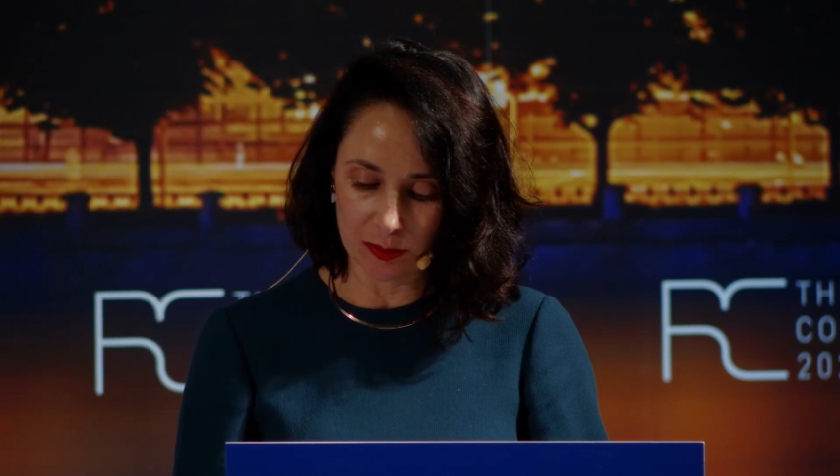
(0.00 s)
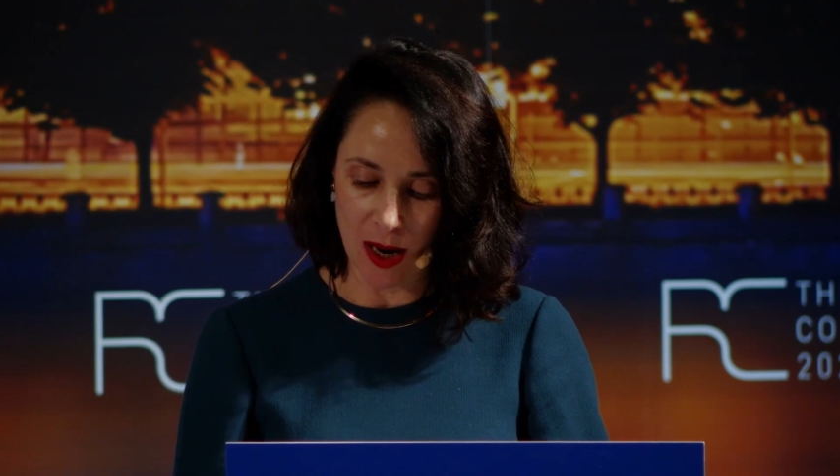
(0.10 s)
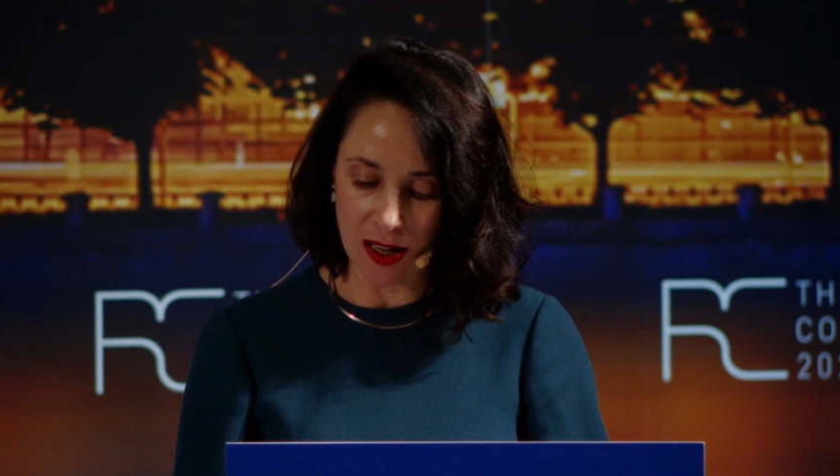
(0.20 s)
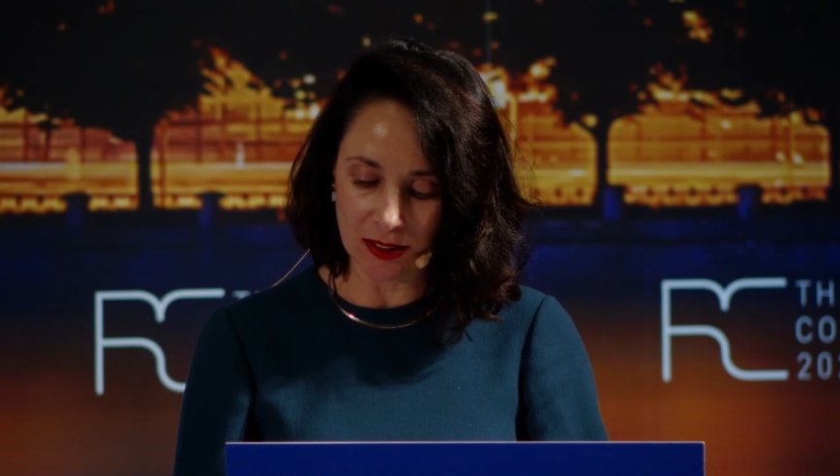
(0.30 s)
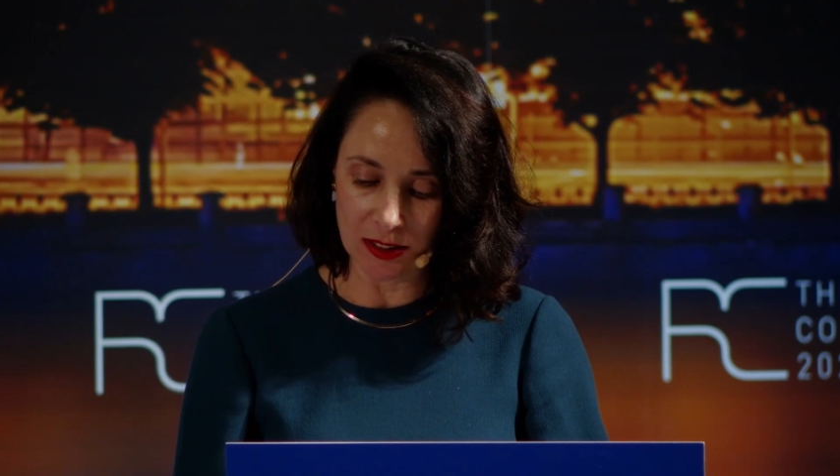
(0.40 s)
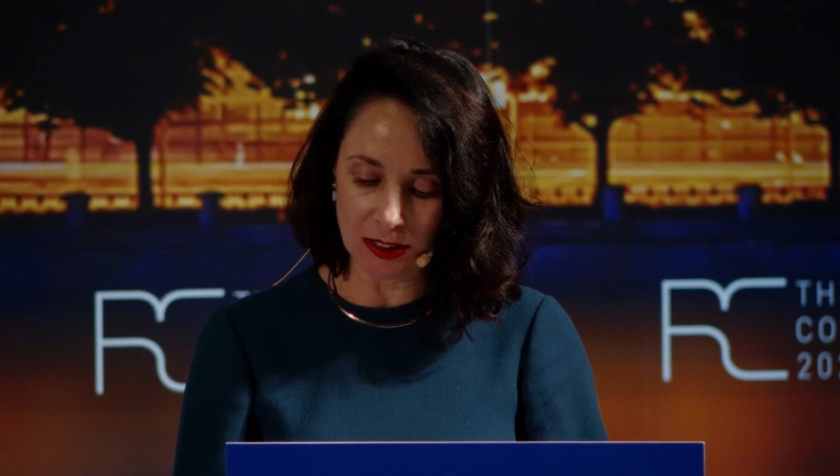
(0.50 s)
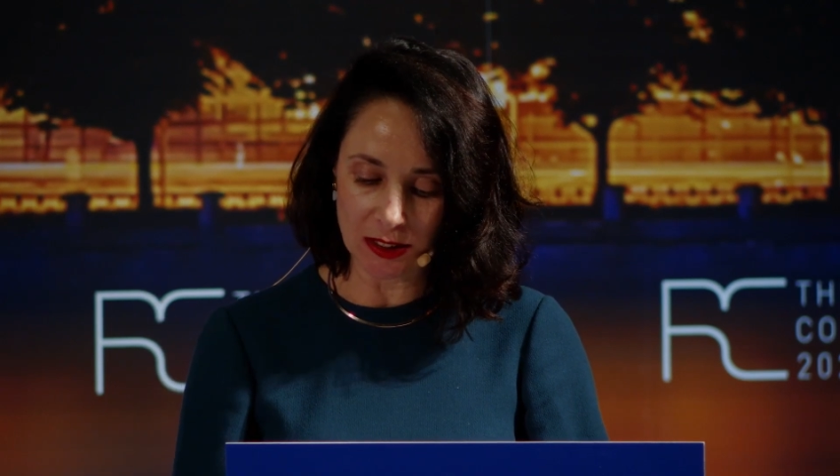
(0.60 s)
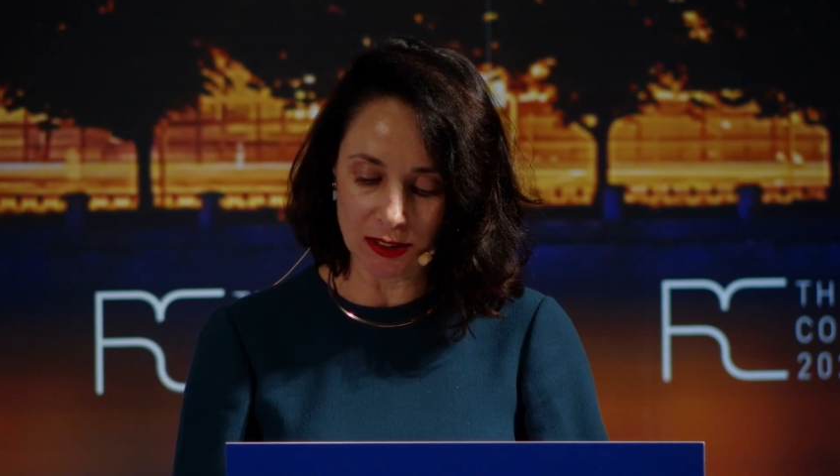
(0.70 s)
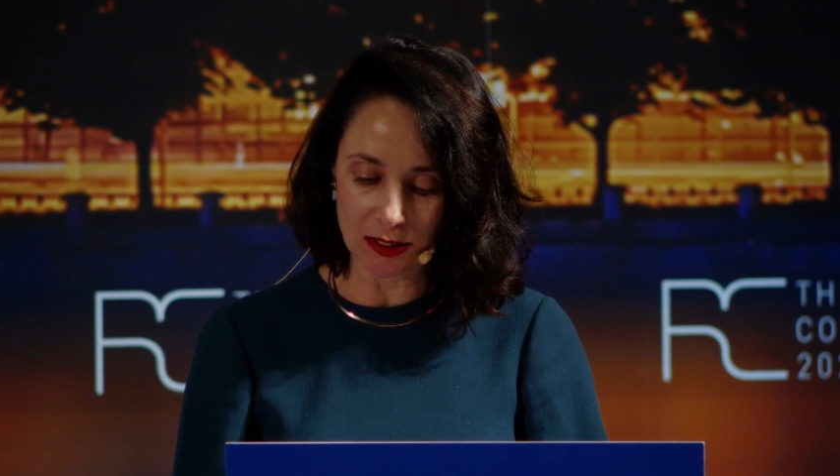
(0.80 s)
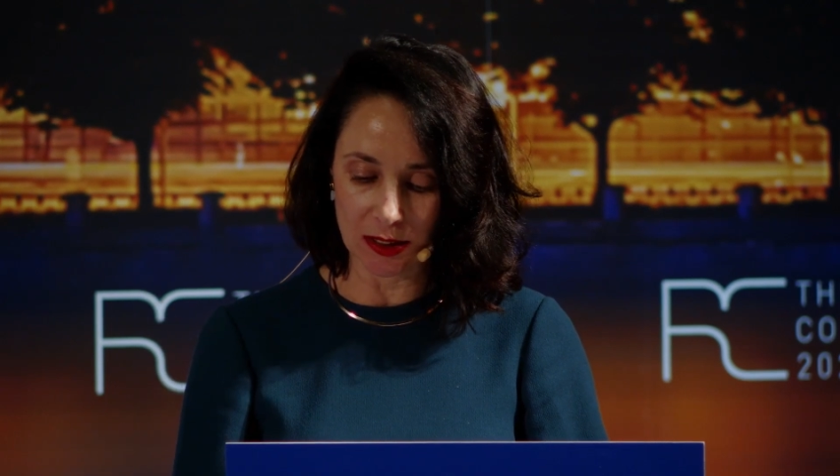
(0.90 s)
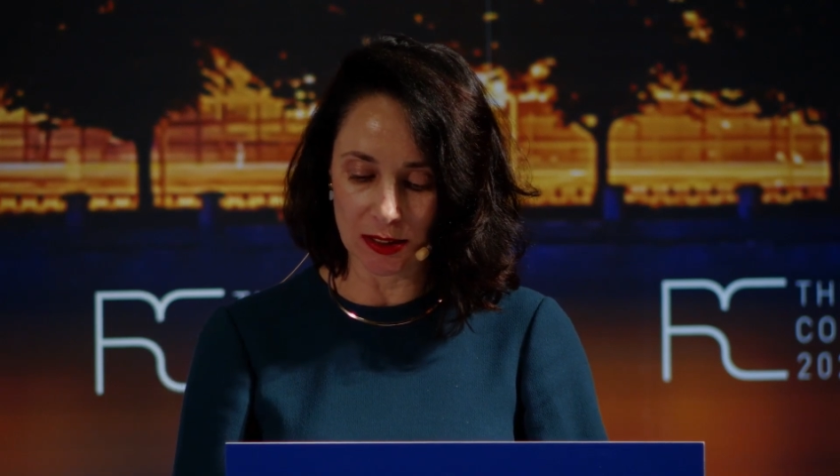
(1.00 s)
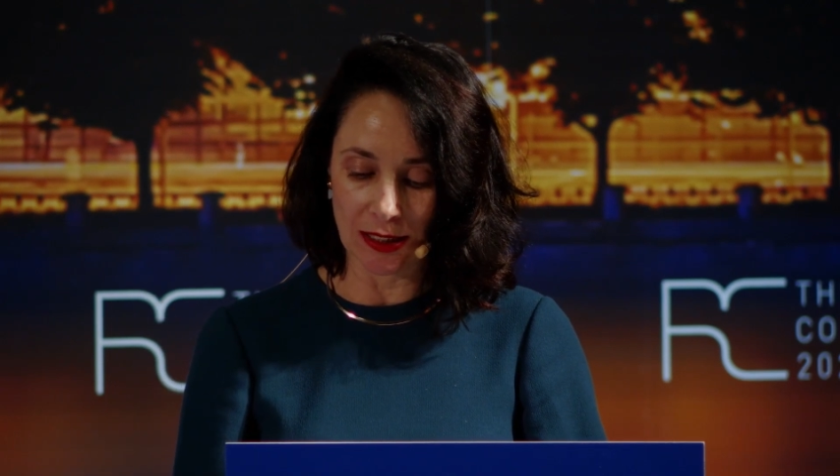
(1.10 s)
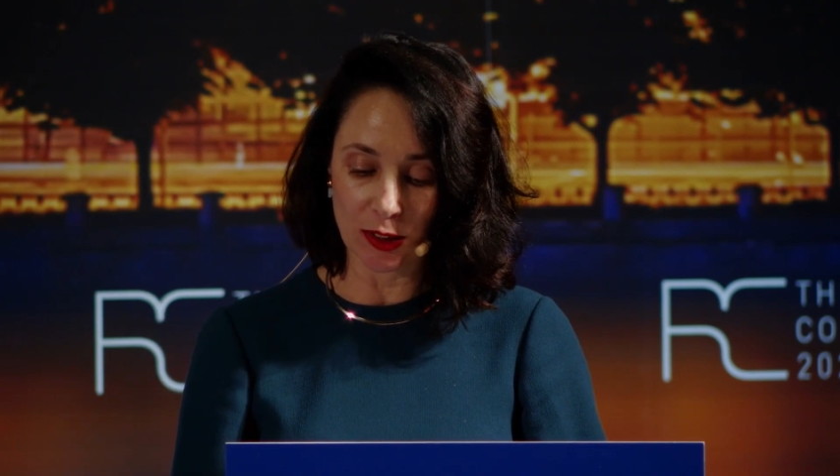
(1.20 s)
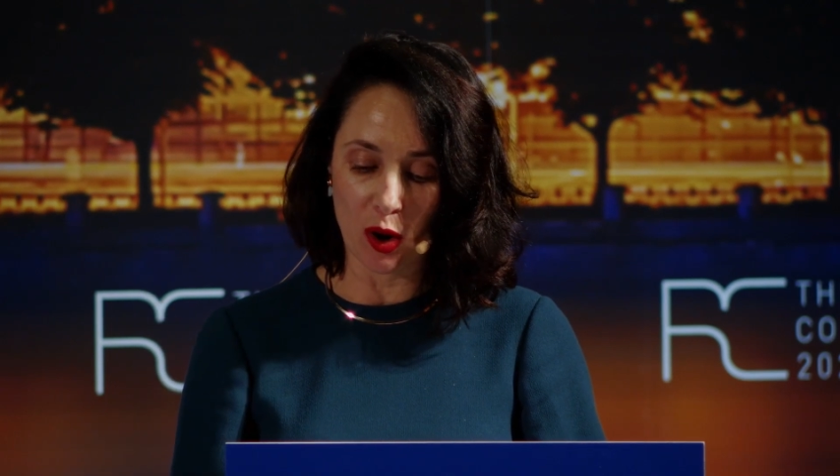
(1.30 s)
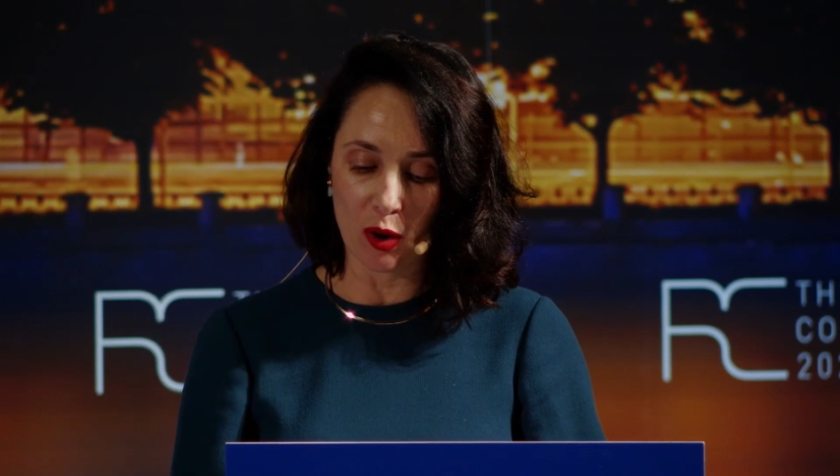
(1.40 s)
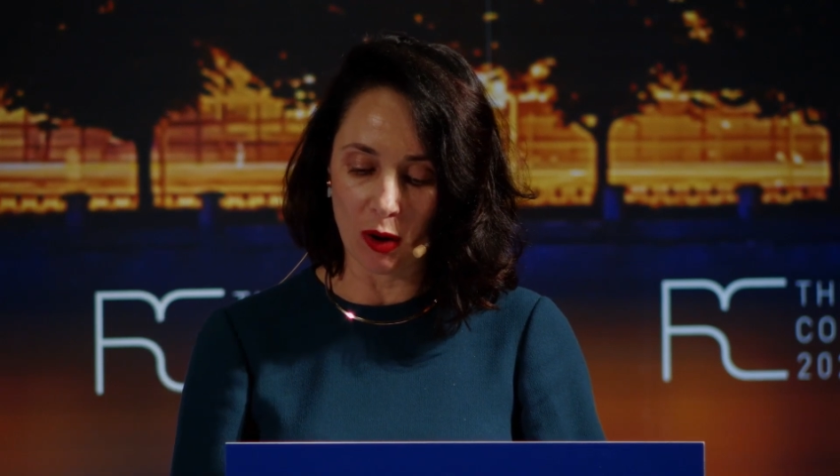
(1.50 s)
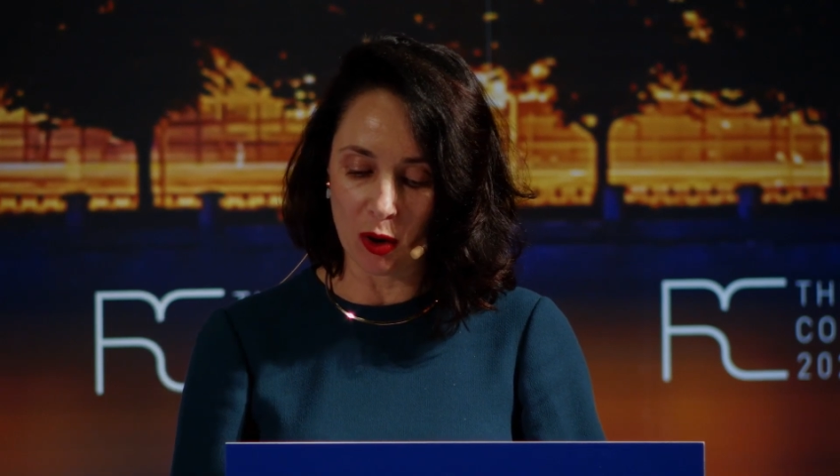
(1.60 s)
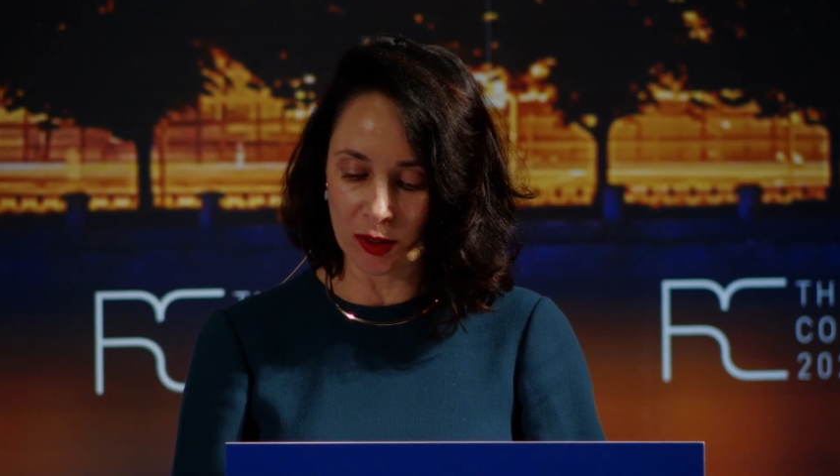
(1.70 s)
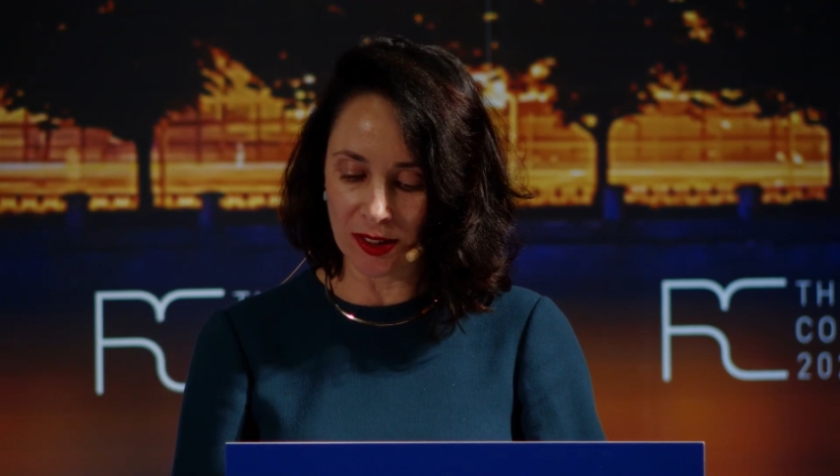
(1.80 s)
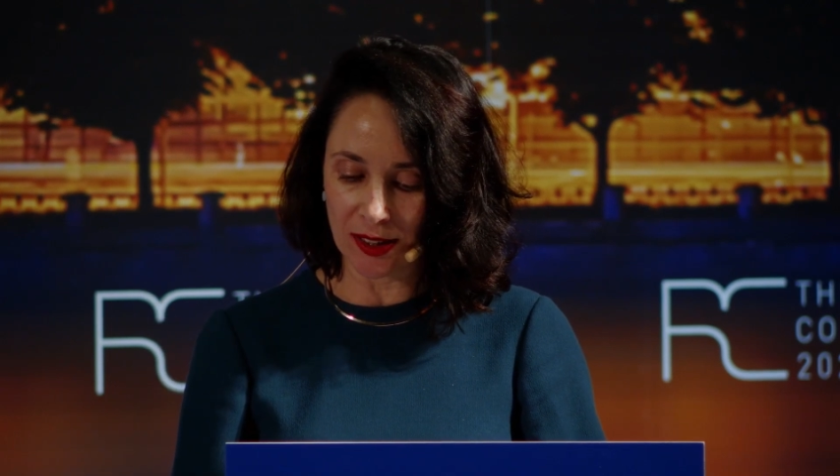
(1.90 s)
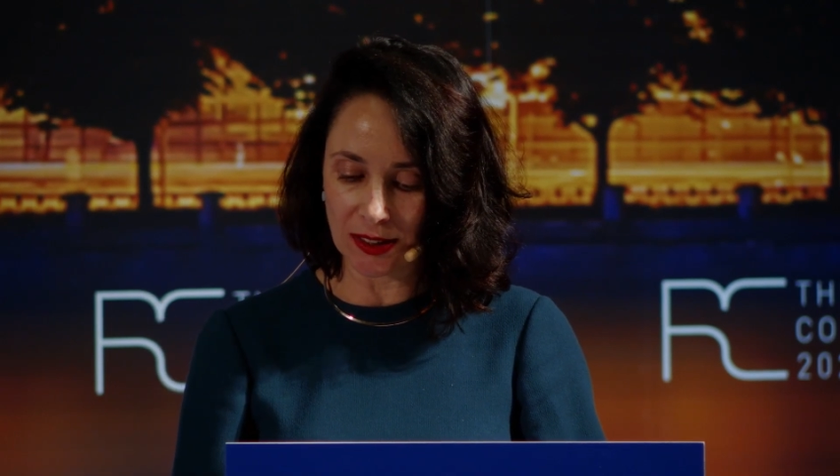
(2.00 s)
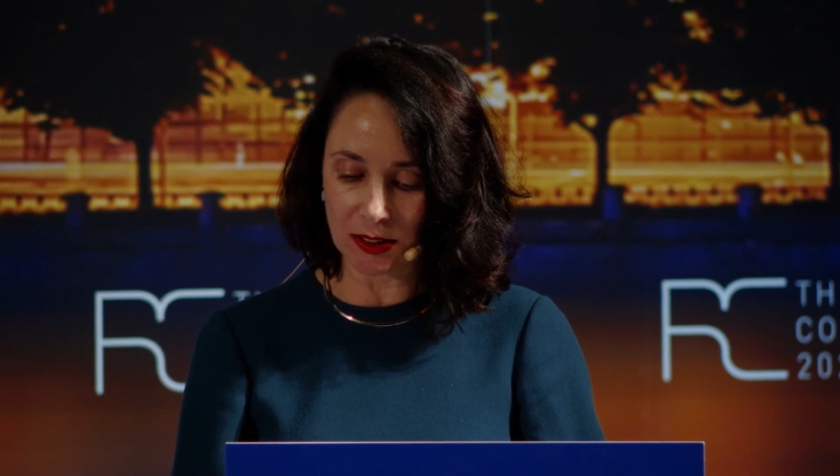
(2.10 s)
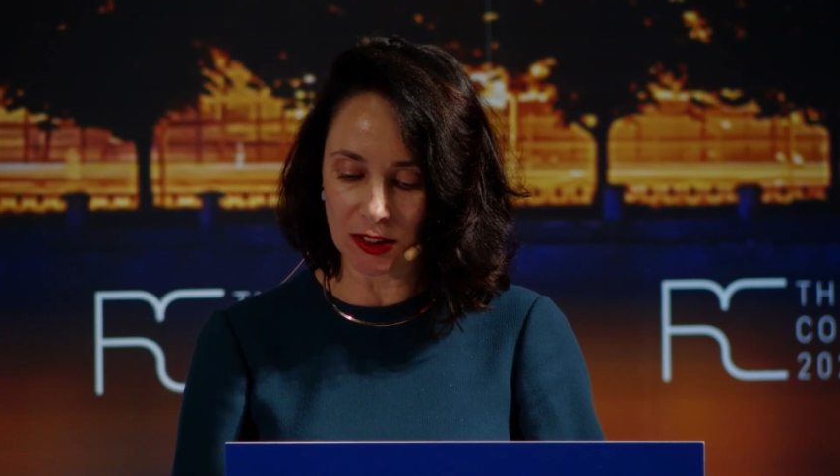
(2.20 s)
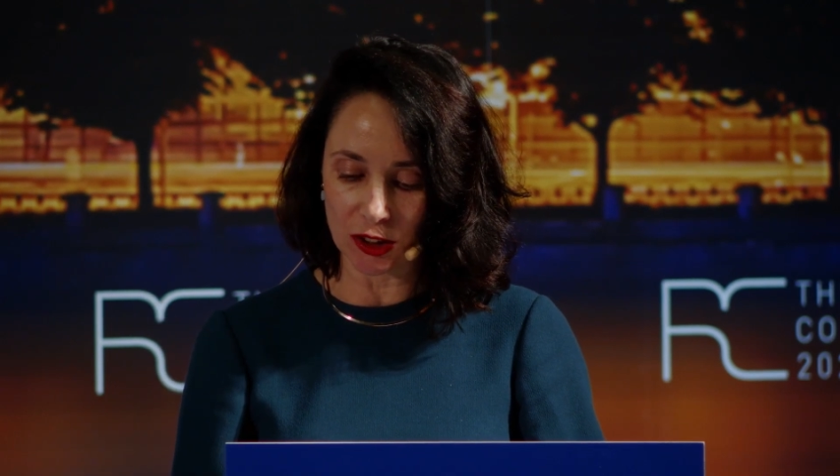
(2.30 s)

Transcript: partners uh, and co-organizers